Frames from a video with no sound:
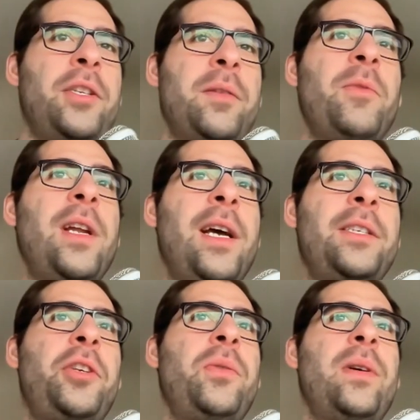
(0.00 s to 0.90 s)
so I'm going to
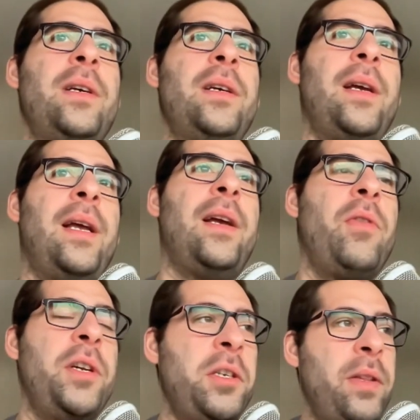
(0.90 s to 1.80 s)
ask you a
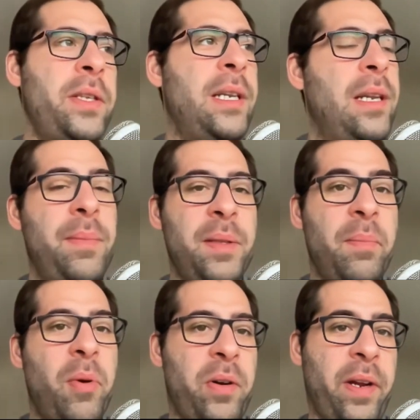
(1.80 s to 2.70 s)
question that's a little
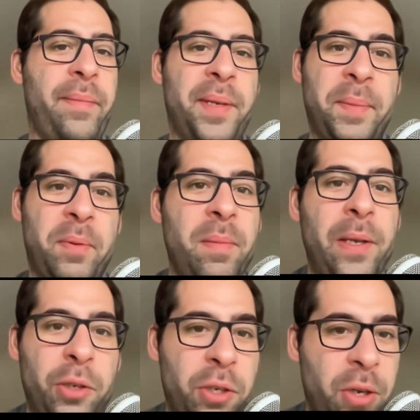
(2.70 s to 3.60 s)
bit boring, but
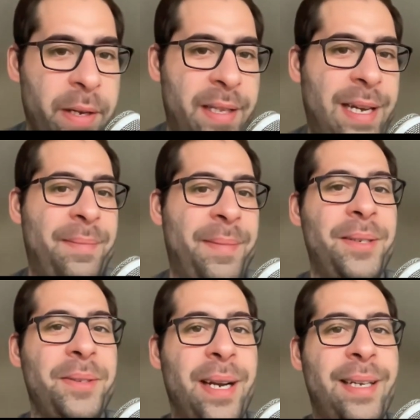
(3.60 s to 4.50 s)
probably you saw it coming,
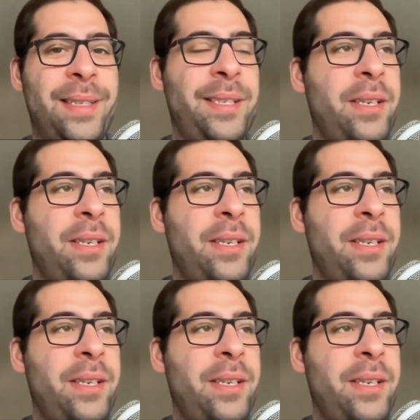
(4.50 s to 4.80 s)
right?